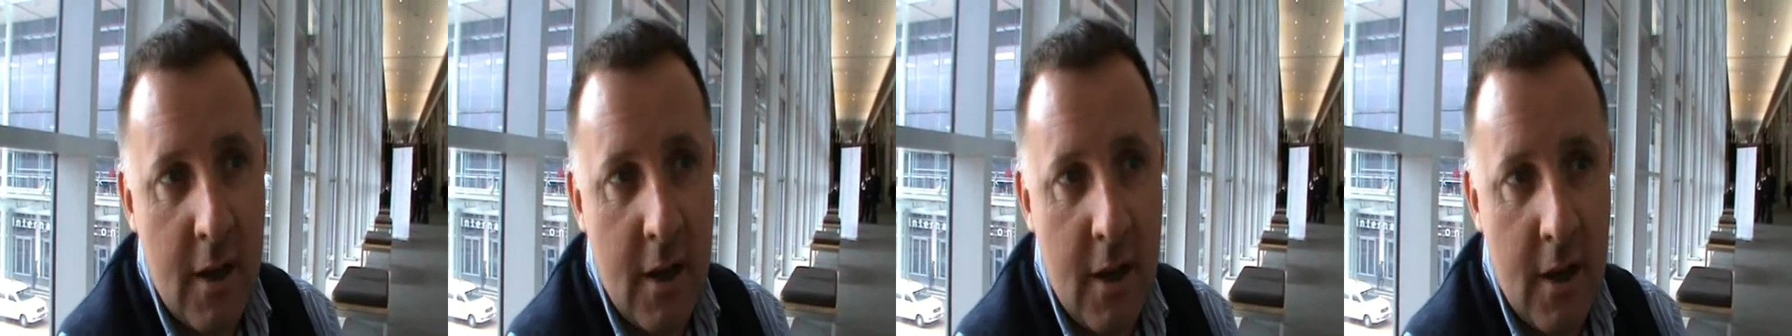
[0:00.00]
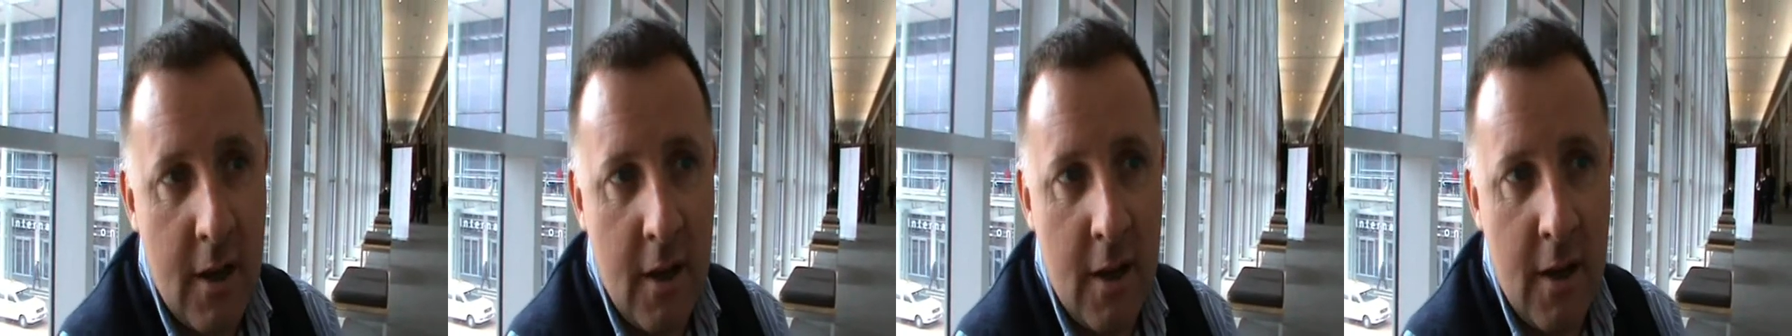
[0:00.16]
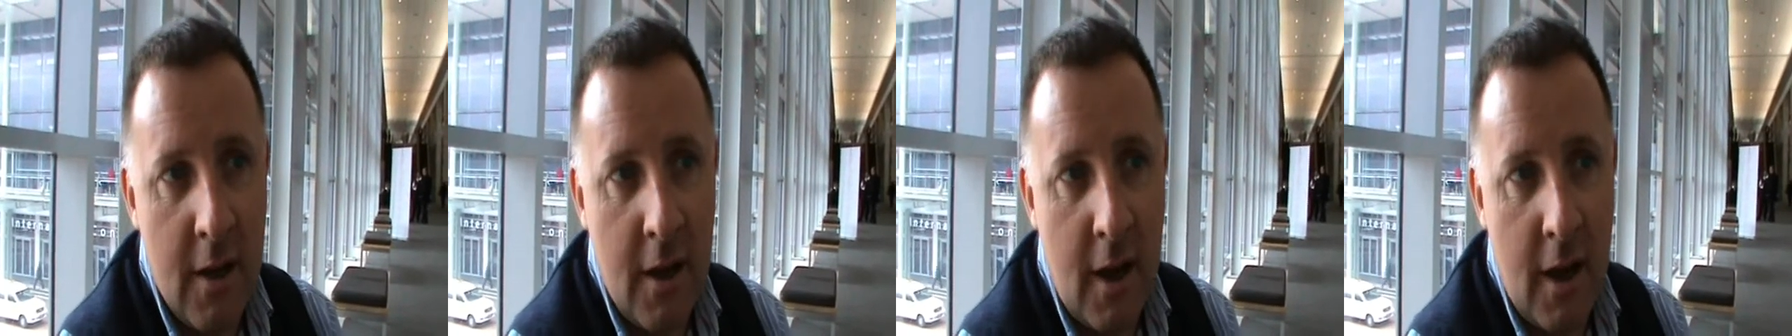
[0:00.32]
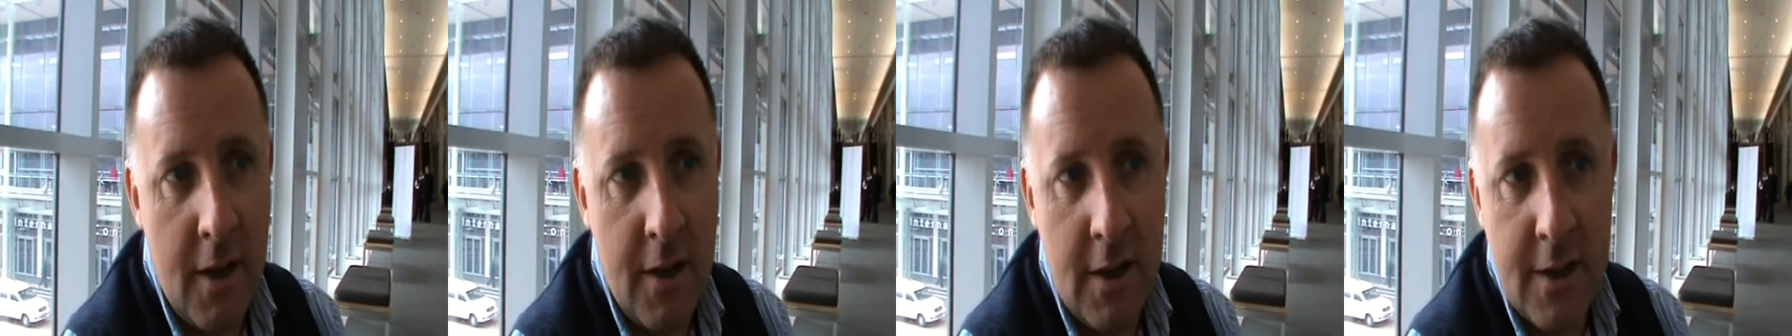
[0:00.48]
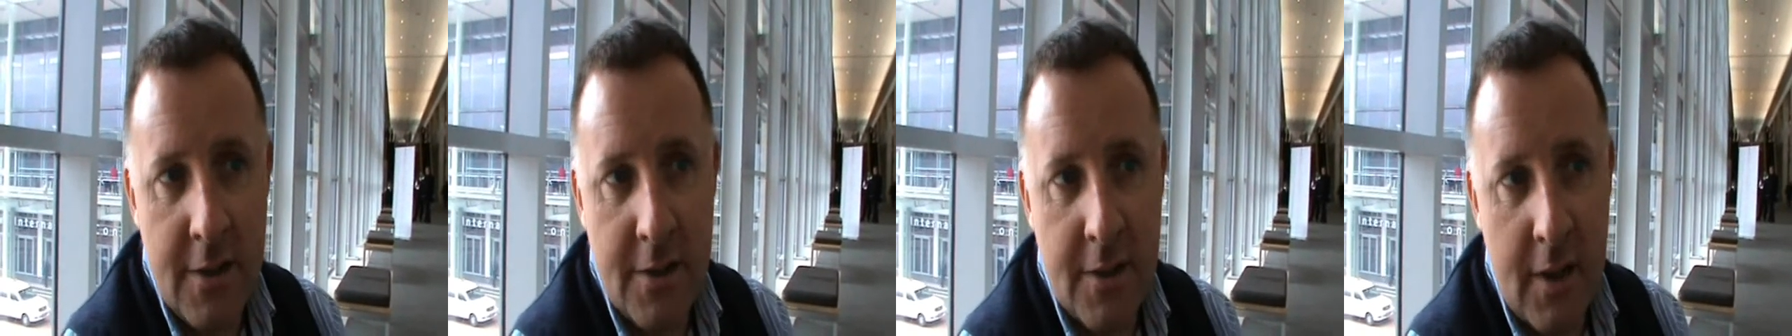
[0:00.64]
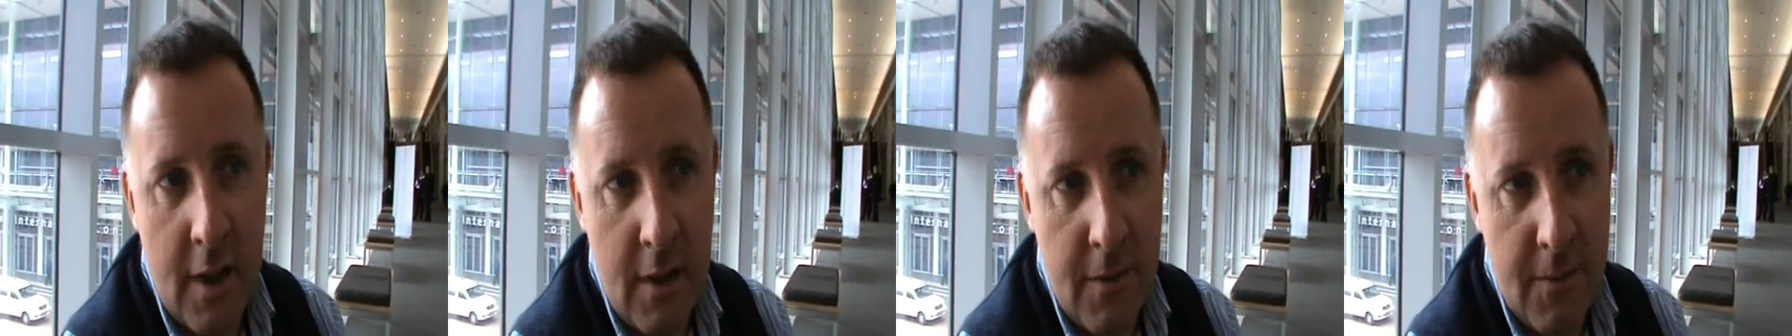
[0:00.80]

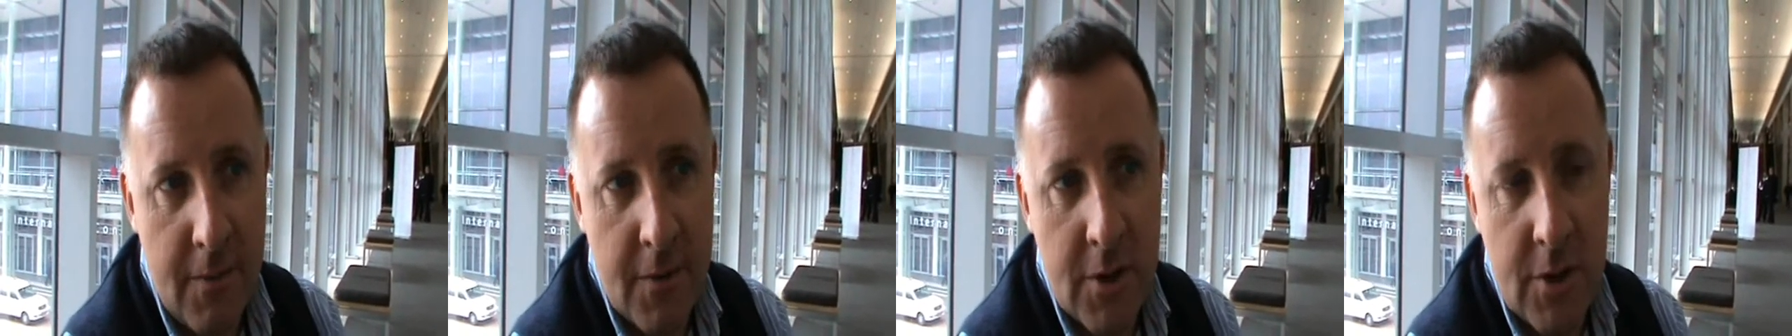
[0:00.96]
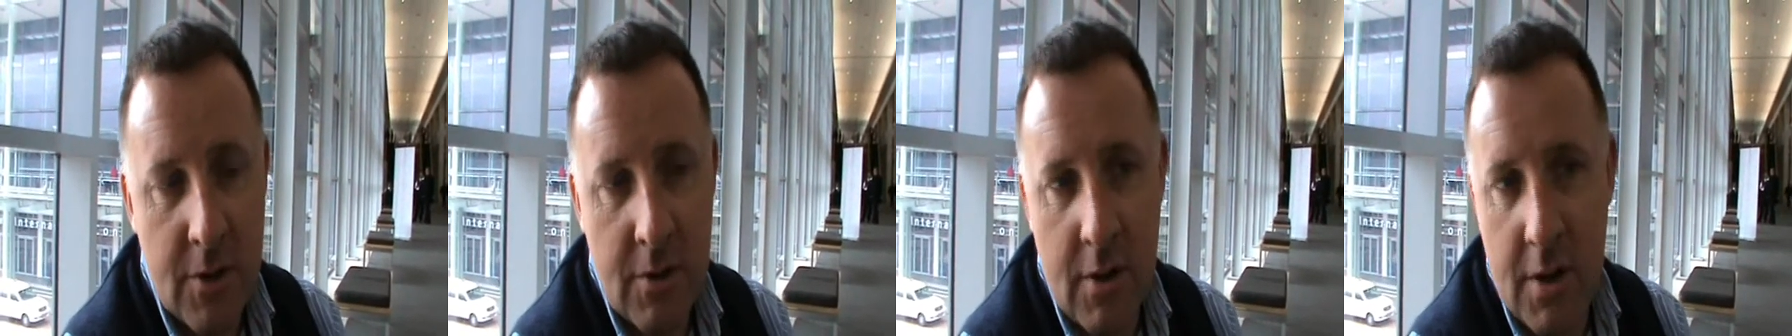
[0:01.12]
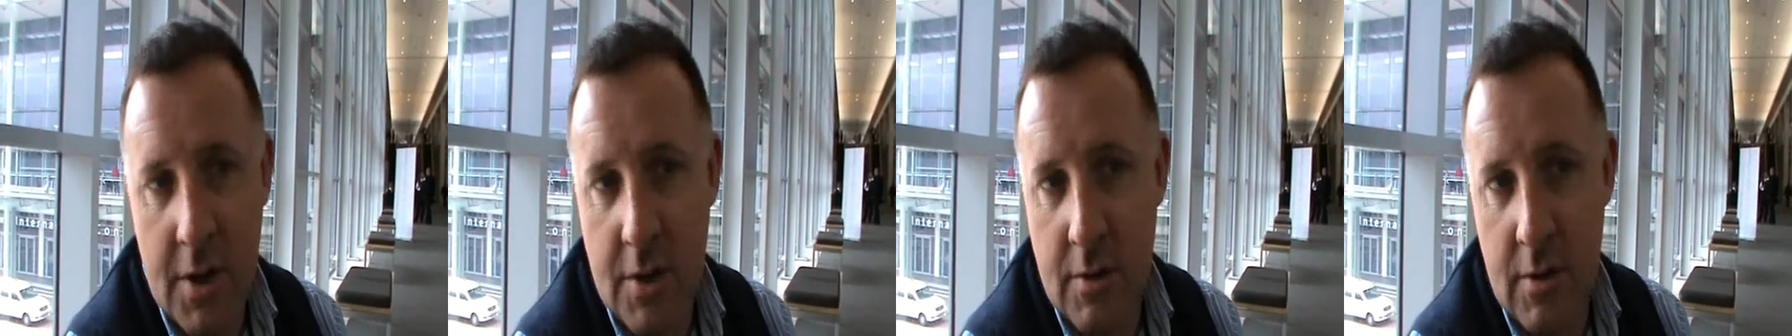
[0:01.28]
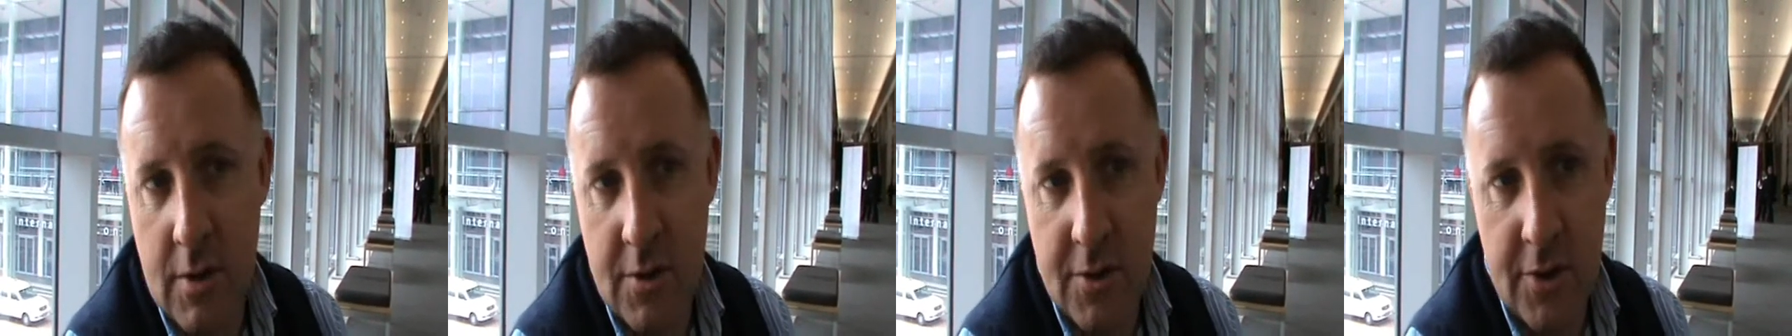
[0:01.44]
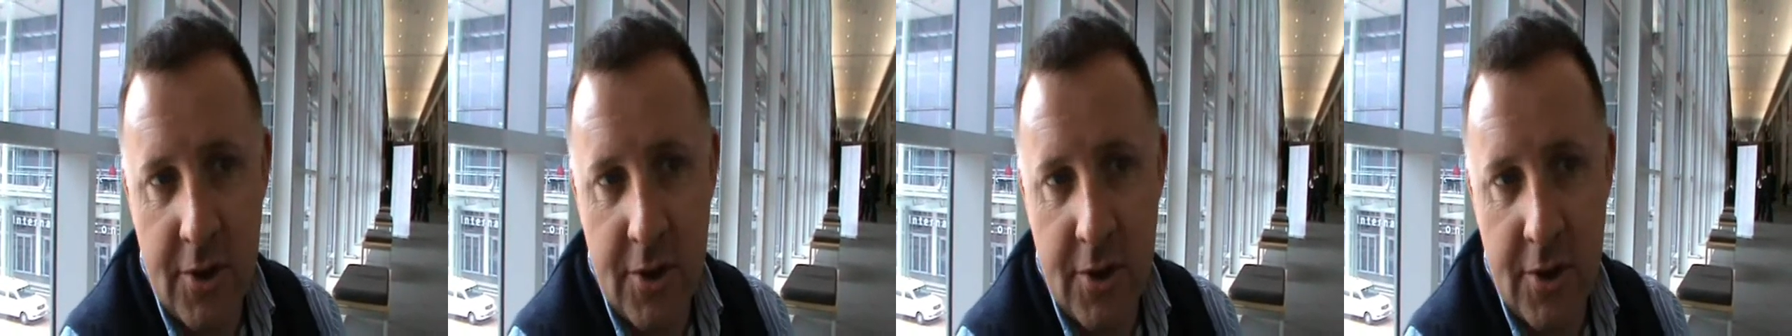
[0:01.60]
And it's the infrastructure